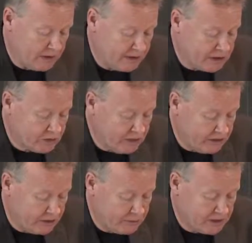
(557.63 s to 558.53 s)
the string
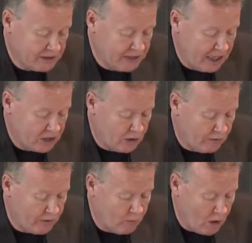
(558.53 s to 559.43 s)
representation
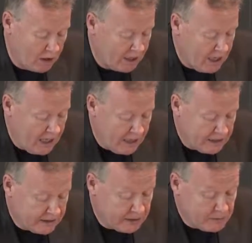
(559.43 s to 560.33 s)
of the work
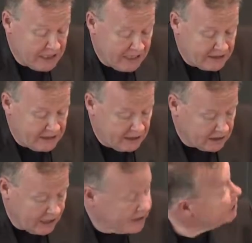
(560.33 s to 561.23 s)
is displayed
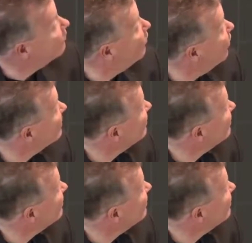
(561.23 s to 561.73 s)
here as a first